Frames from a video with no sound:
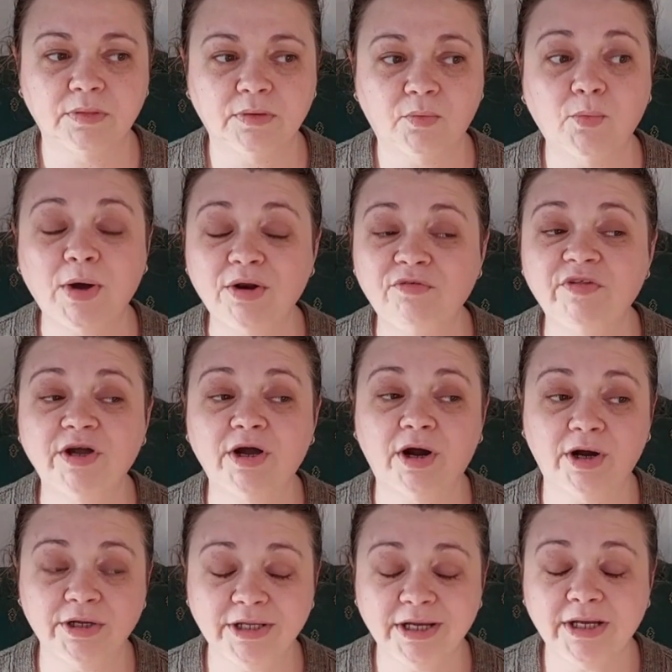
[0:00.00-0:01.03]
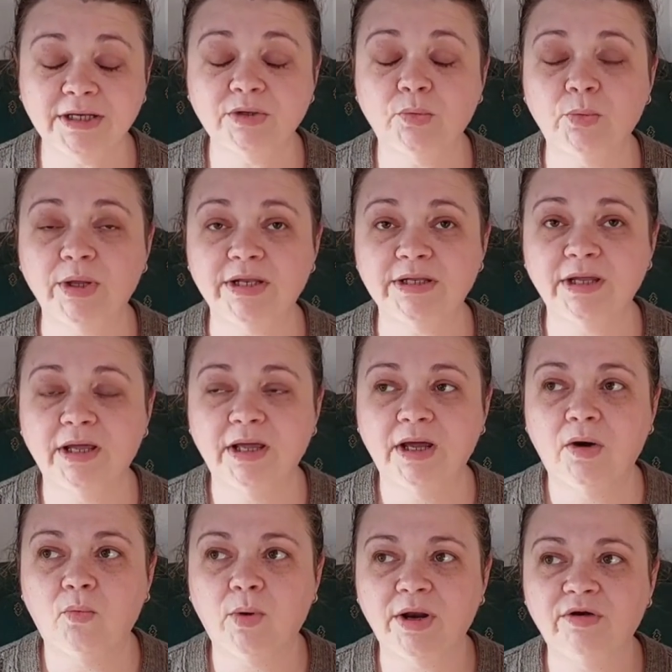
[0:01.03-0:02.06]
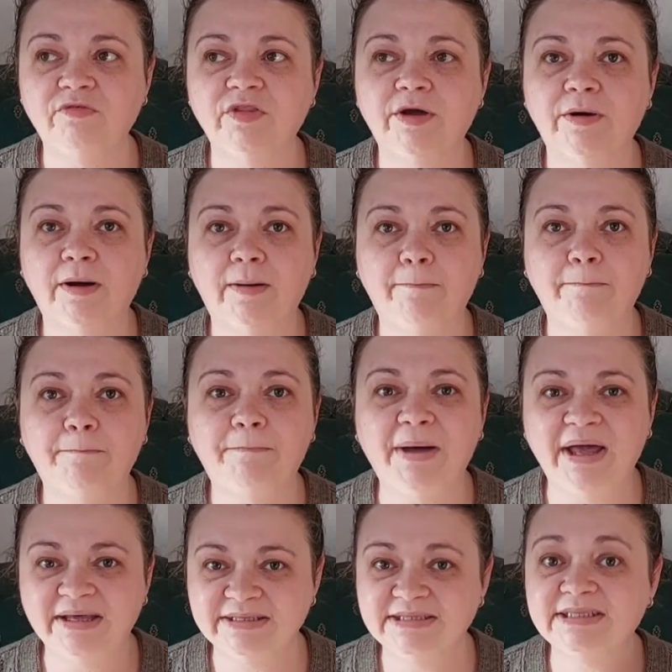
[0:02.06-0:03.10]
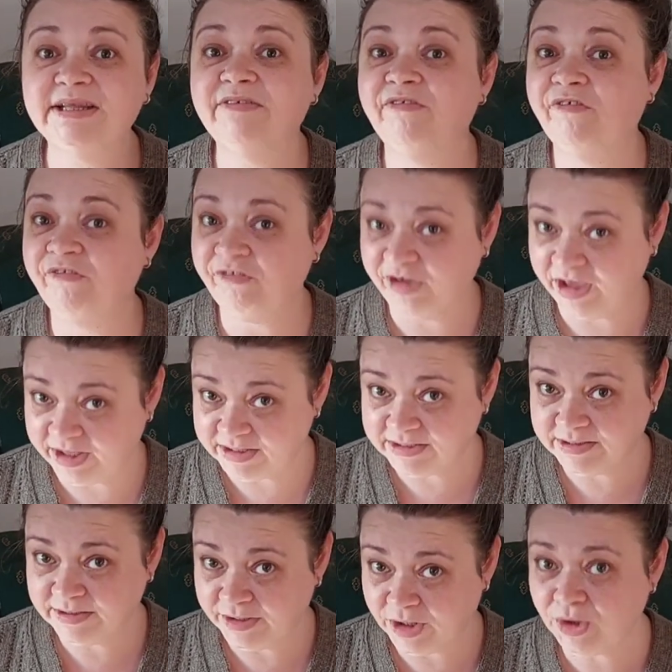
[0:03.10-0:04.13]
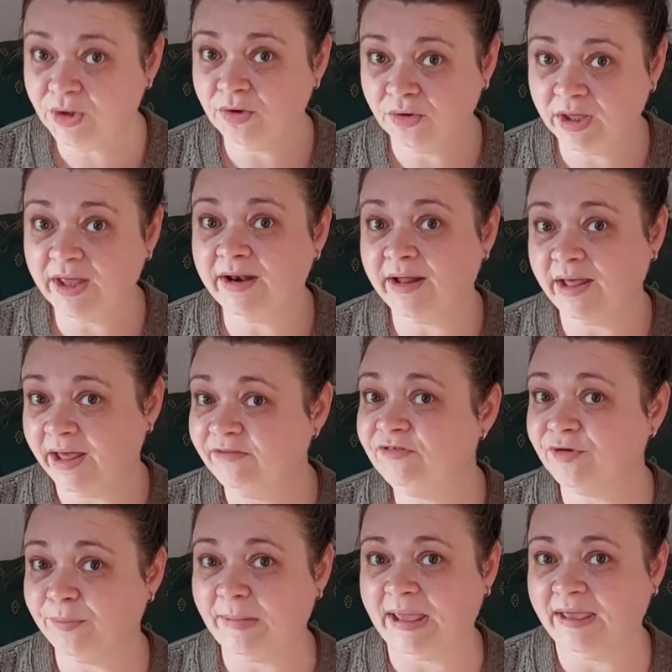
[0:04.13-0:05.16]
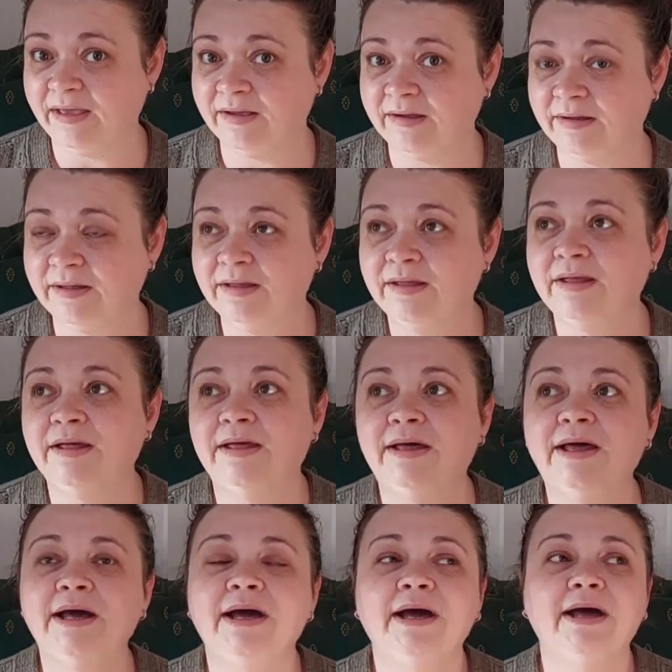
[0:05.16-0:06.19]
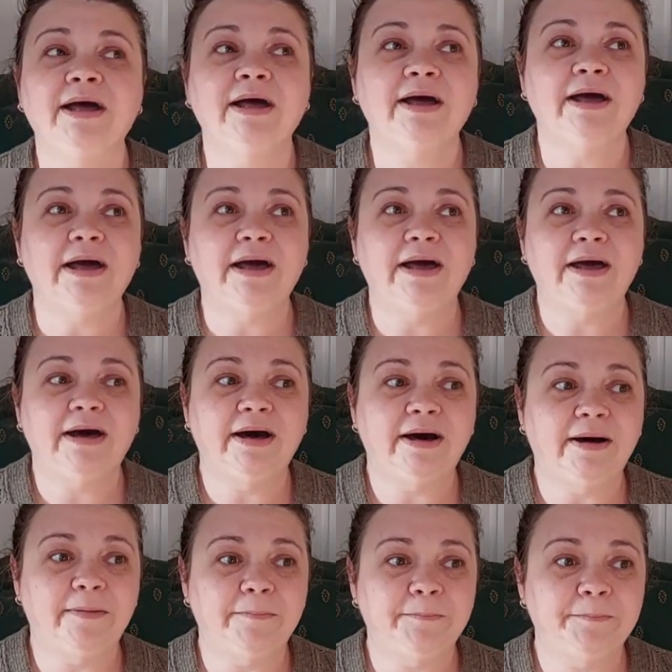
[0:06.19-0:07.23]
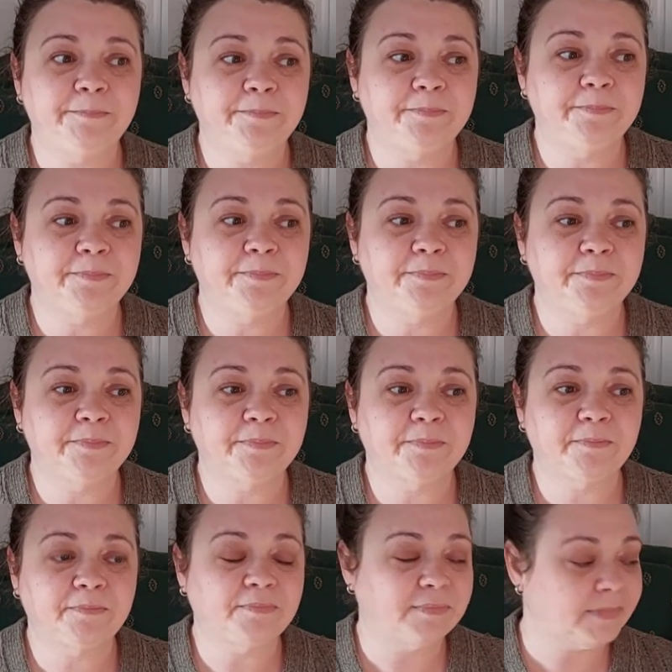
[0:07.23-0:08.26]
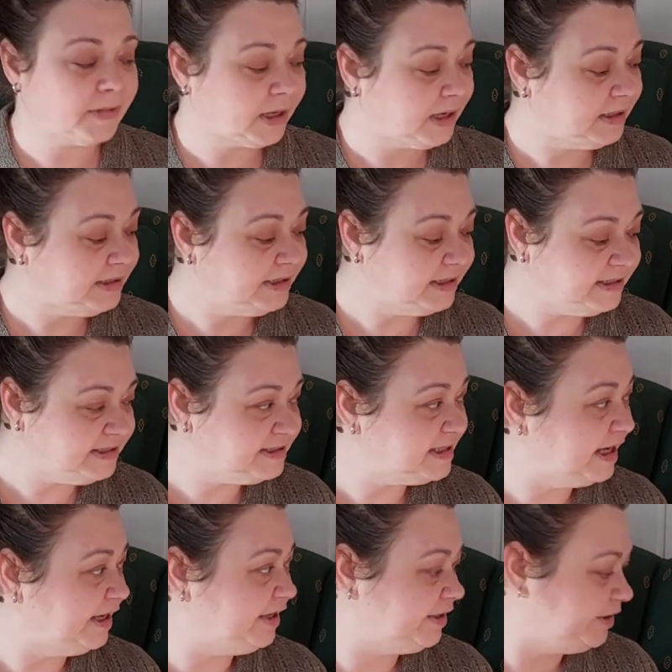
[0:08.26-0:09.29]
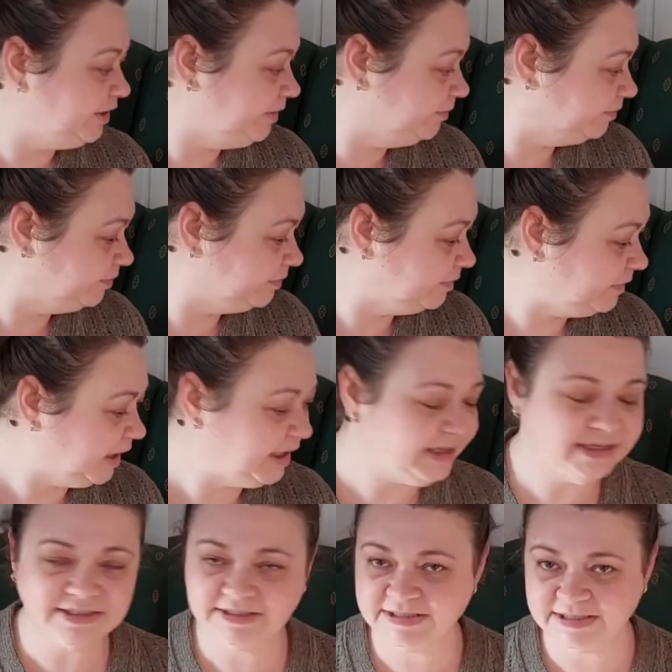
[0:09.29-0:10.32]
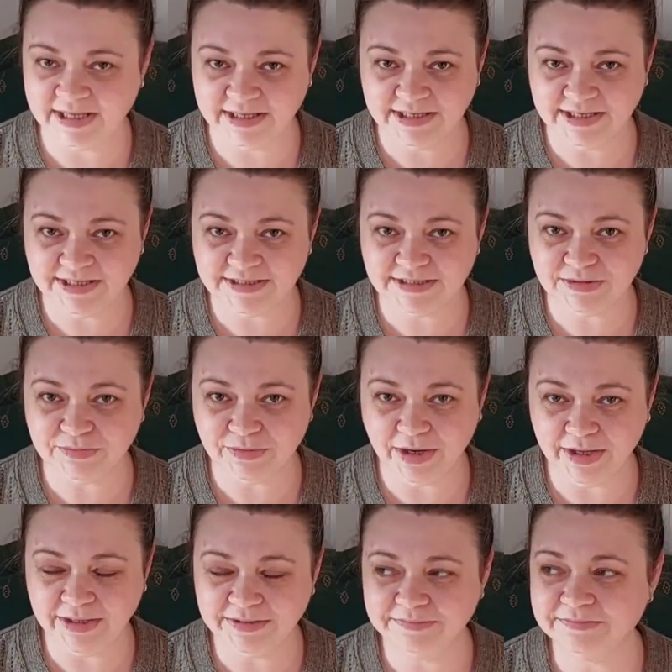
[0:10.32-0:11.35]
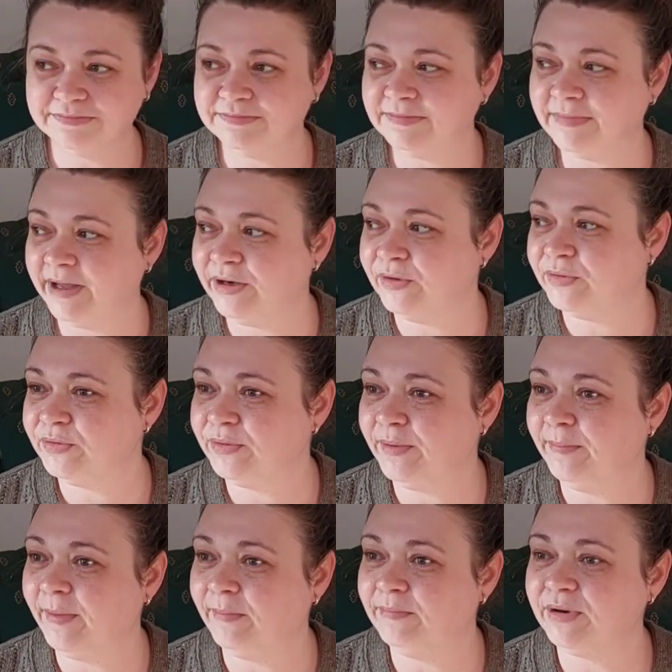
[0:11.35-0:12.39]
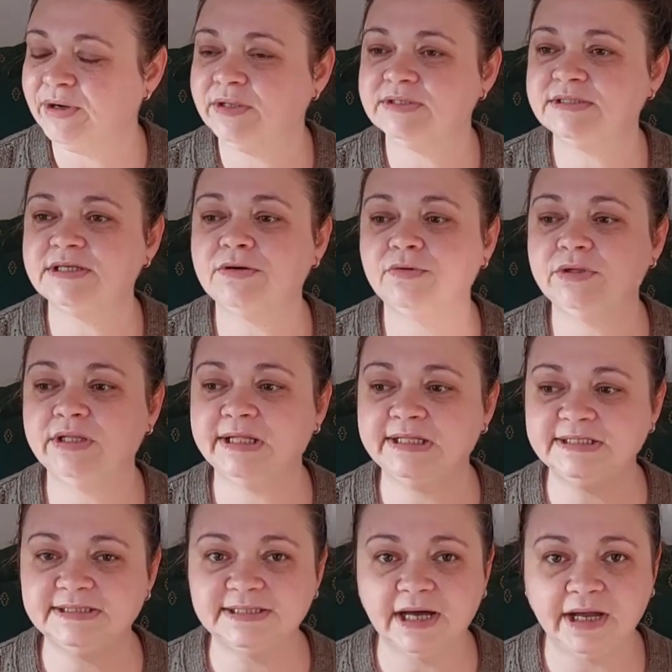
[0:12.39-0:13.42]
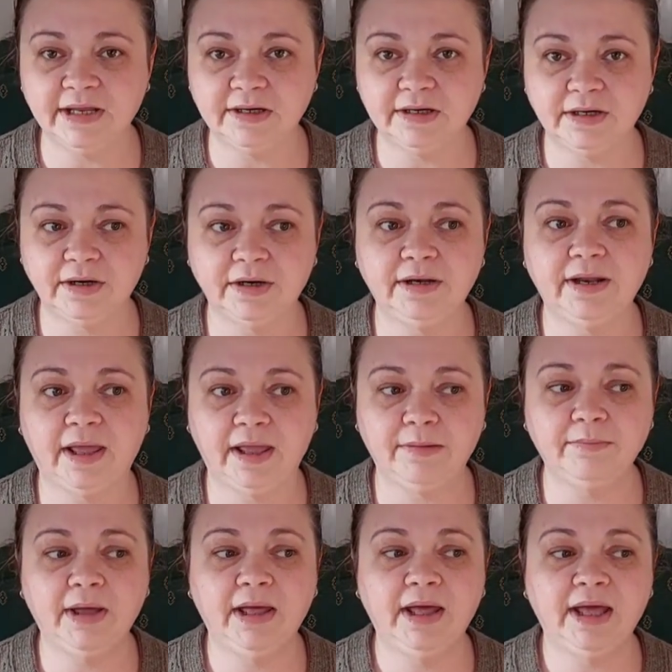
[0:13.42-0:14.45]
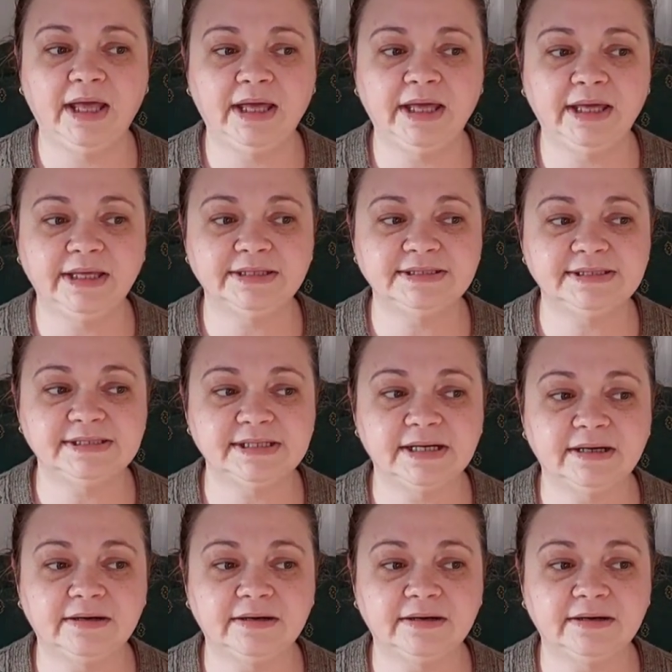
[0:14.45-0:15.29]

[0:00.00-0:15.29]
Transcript: one of the cardigan with one of the best fit you can ever make. The designer, I didn't say this, right? I don't remember. So the designer name is